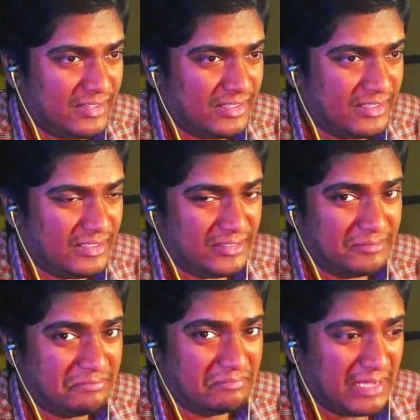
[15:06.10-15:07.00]
Oh
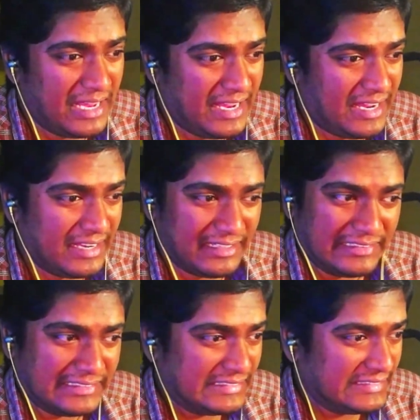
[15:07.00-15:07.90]
man.
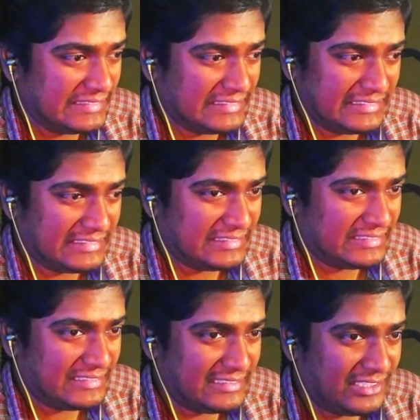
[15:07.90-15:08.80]

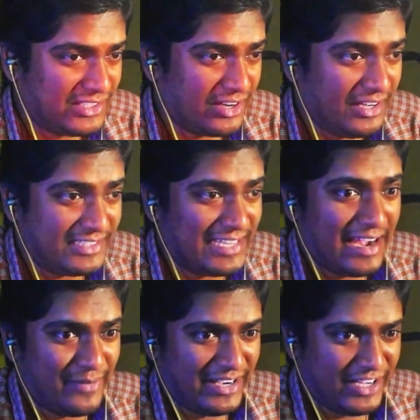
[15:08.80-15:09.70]
It's not
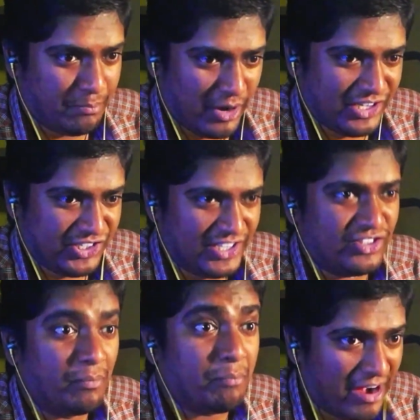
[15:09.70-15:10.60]
even a depression, it's
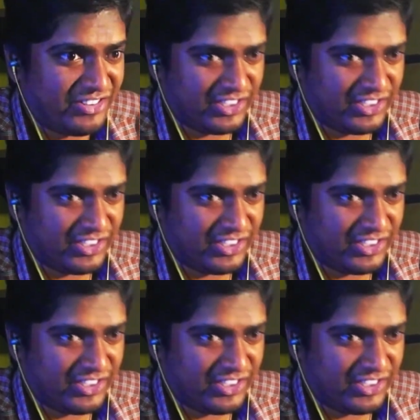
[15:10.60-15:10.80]
a repression.